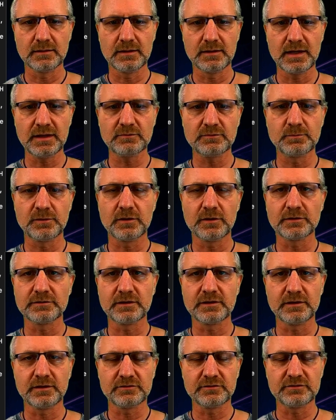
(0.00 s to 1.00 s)
the next
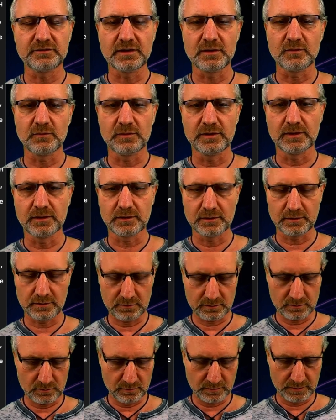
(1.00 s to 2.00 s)
part is that we
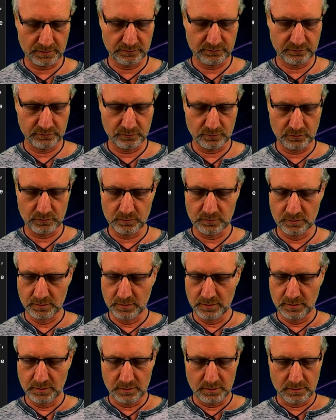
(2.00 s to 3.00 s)
are going to
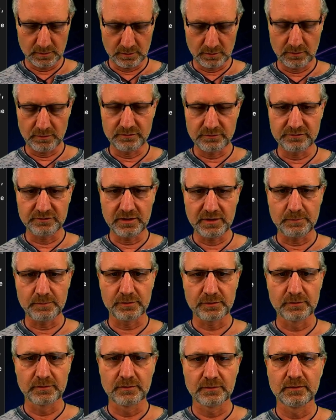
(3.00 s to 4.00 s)
unzip